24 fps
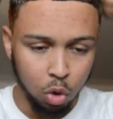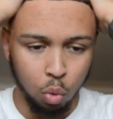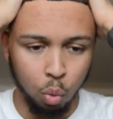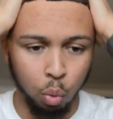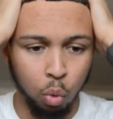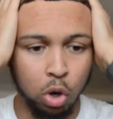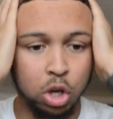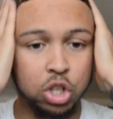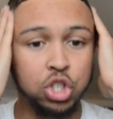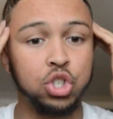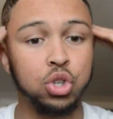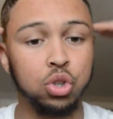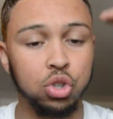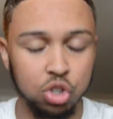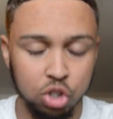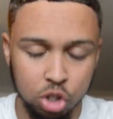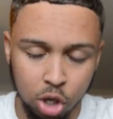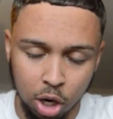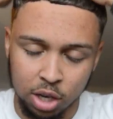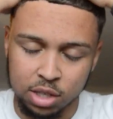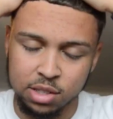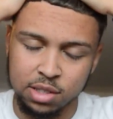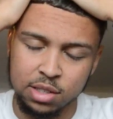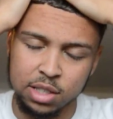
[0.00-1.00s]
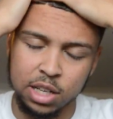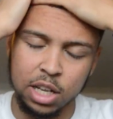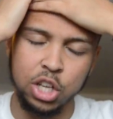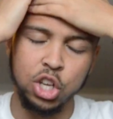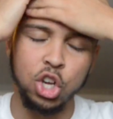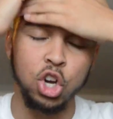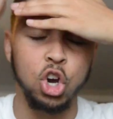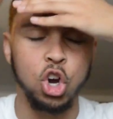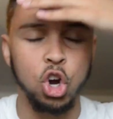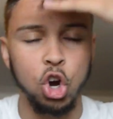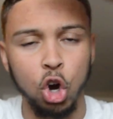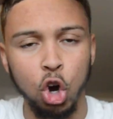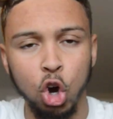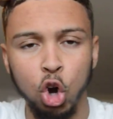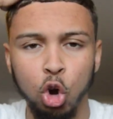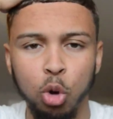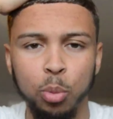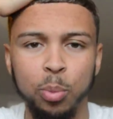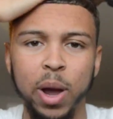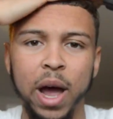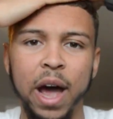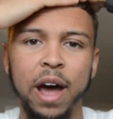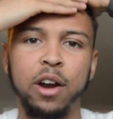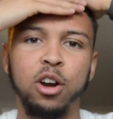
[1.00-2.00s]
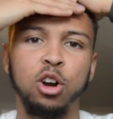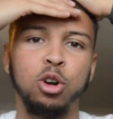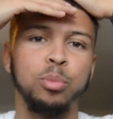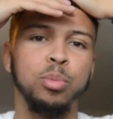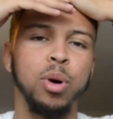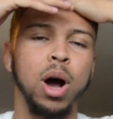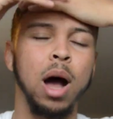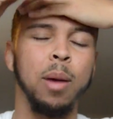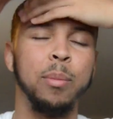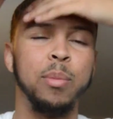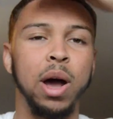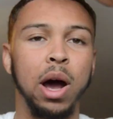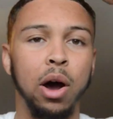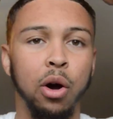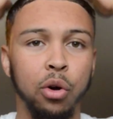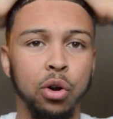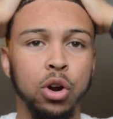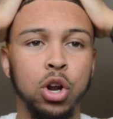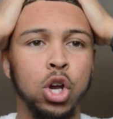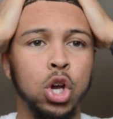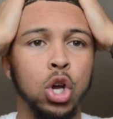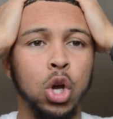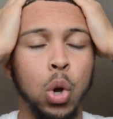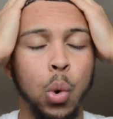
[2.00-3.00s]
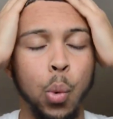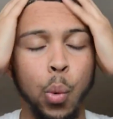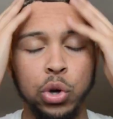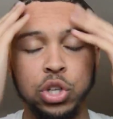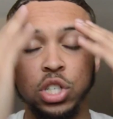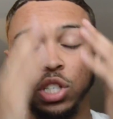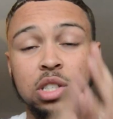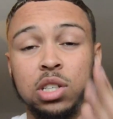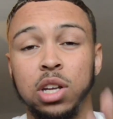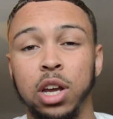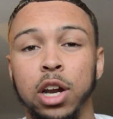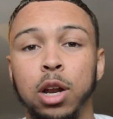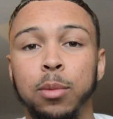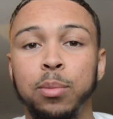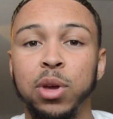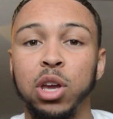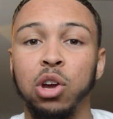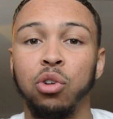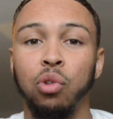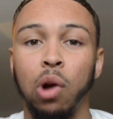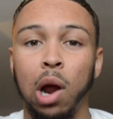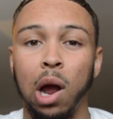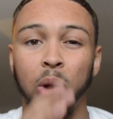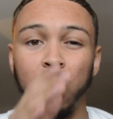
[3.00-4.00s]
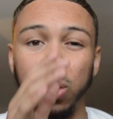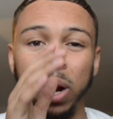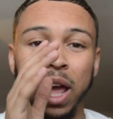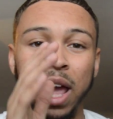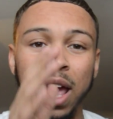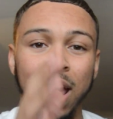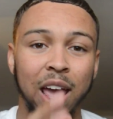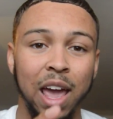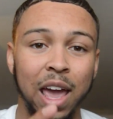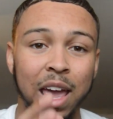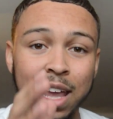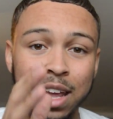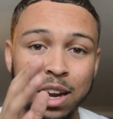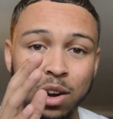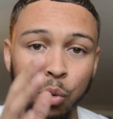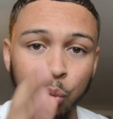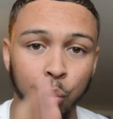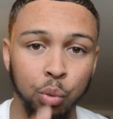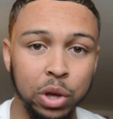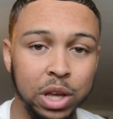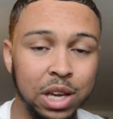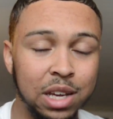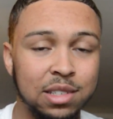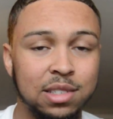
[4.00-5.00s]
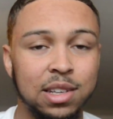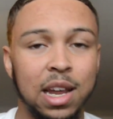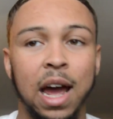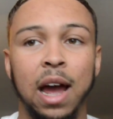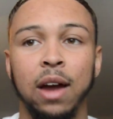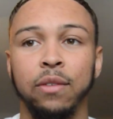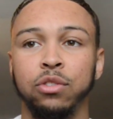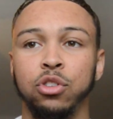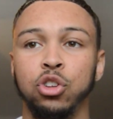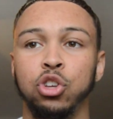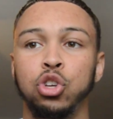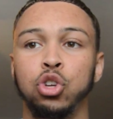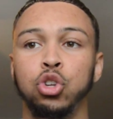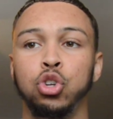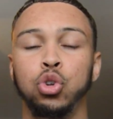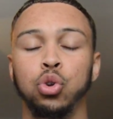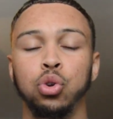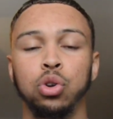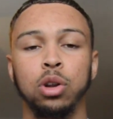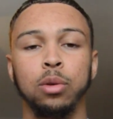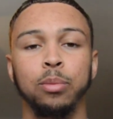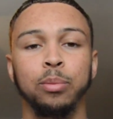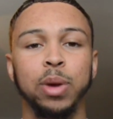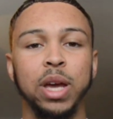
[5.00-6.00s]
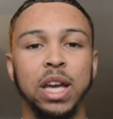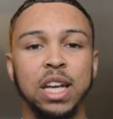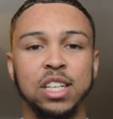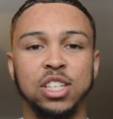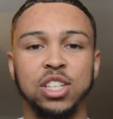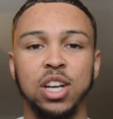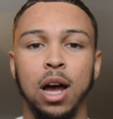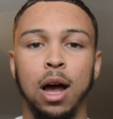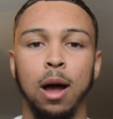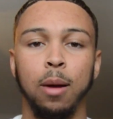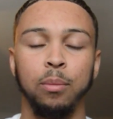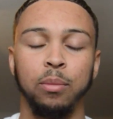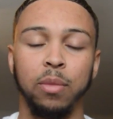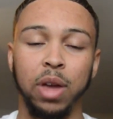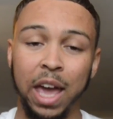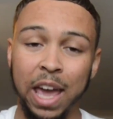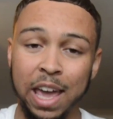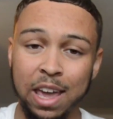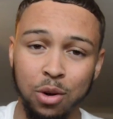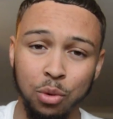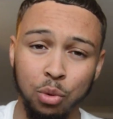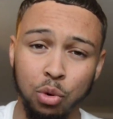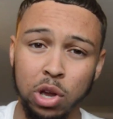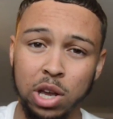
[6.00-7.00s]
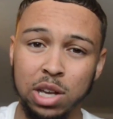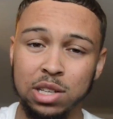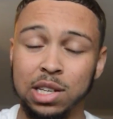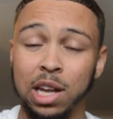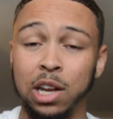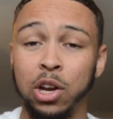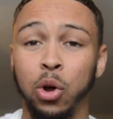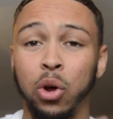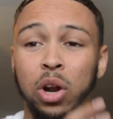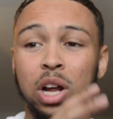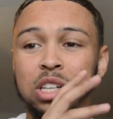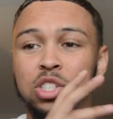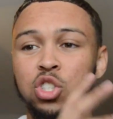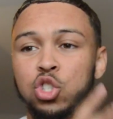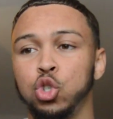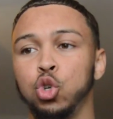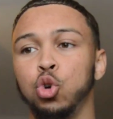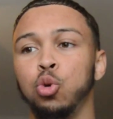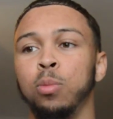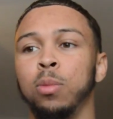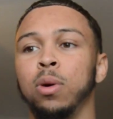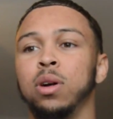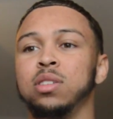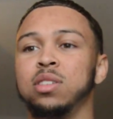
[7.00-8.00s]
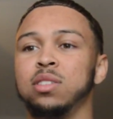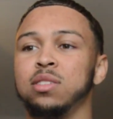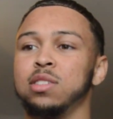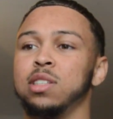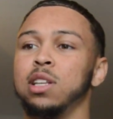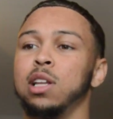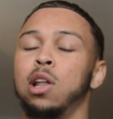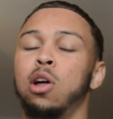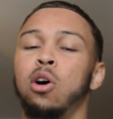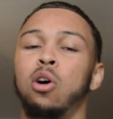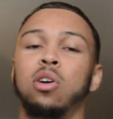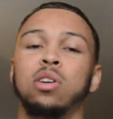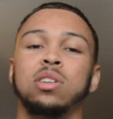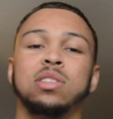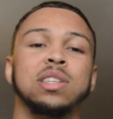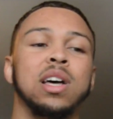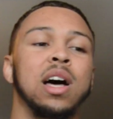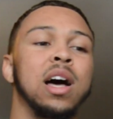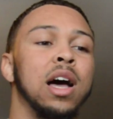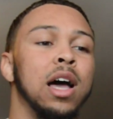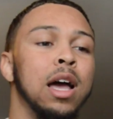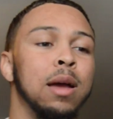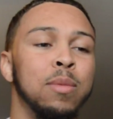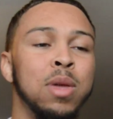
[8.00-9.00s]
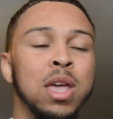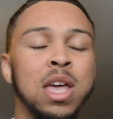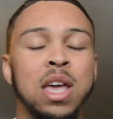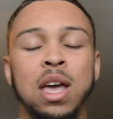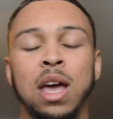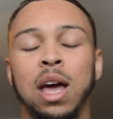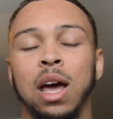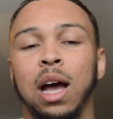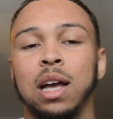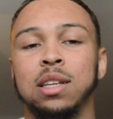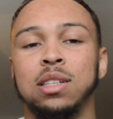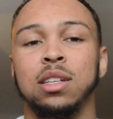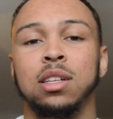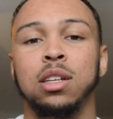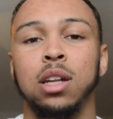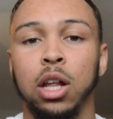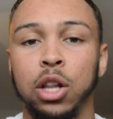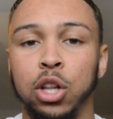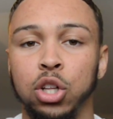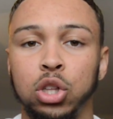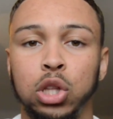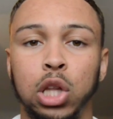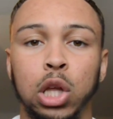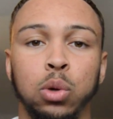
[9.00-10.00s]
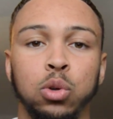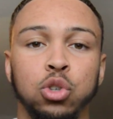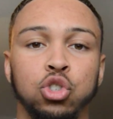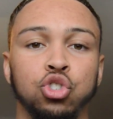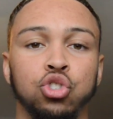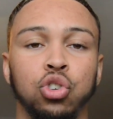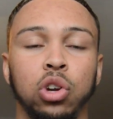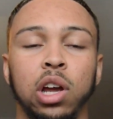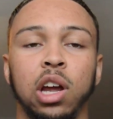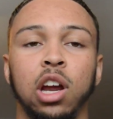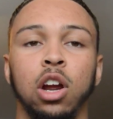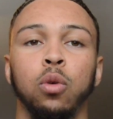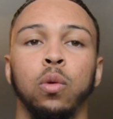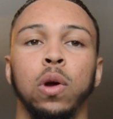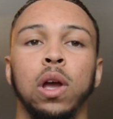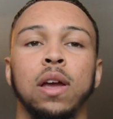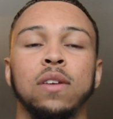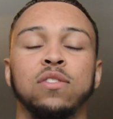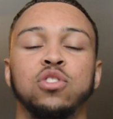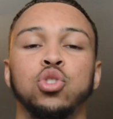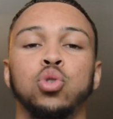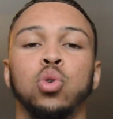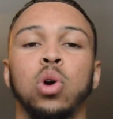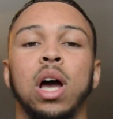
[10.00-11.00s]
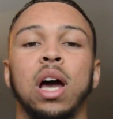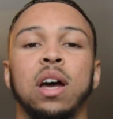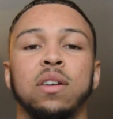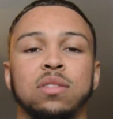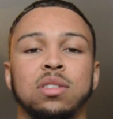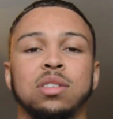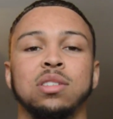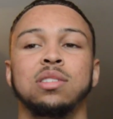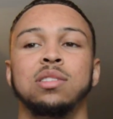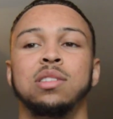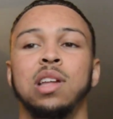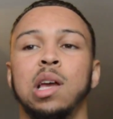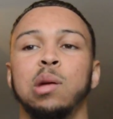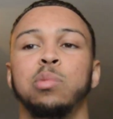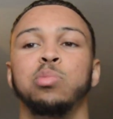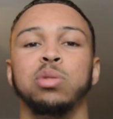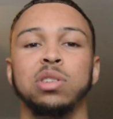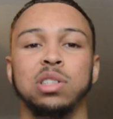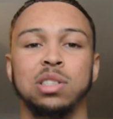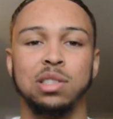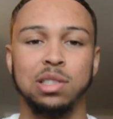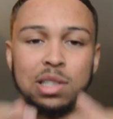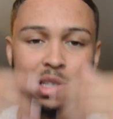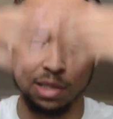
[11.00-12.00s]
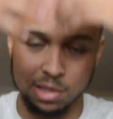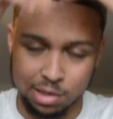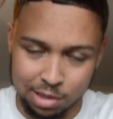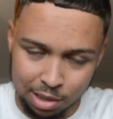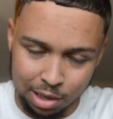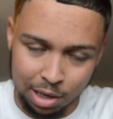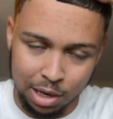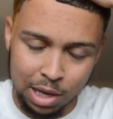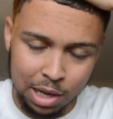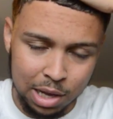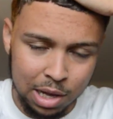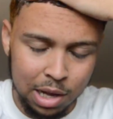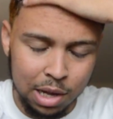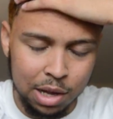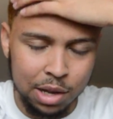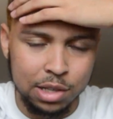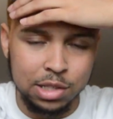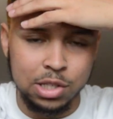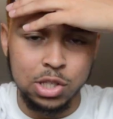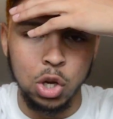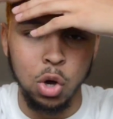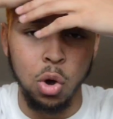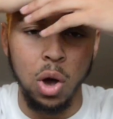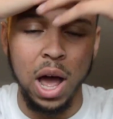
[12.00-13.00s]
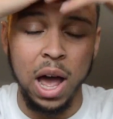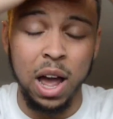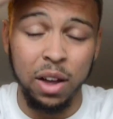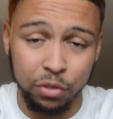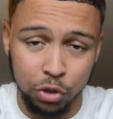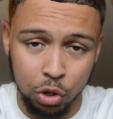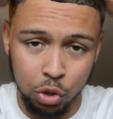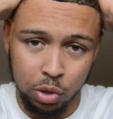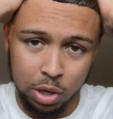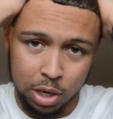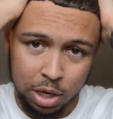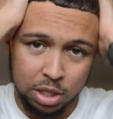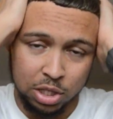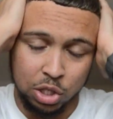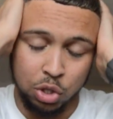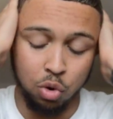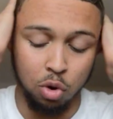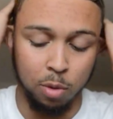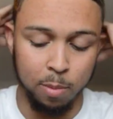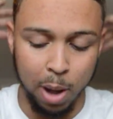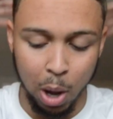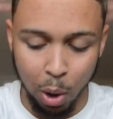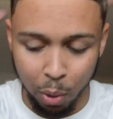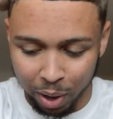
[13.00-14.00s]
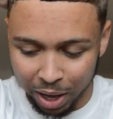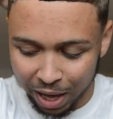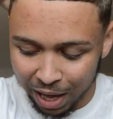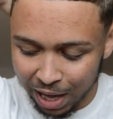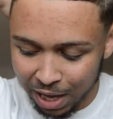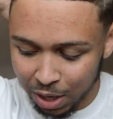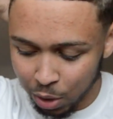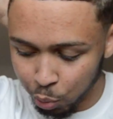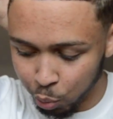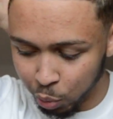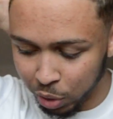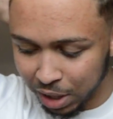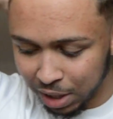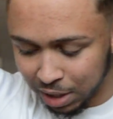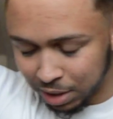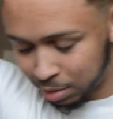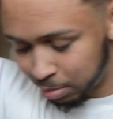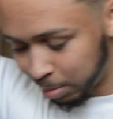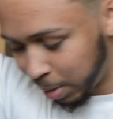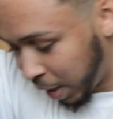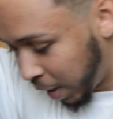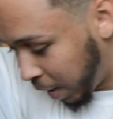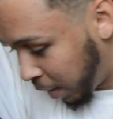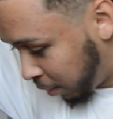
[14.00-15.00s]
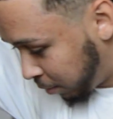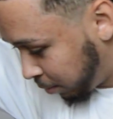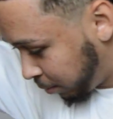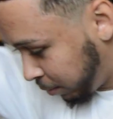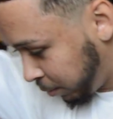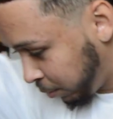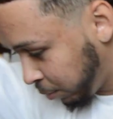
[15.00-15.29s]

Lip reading: once you start seeing your curl pattern pop out, which is going to be around 8 weeks after you do the big chop. 8 weeks. I know that's 2 months. It's a long time. That's another thing with straight hair waves. You have to stay persistent. So after you get to about 8 weeks, man,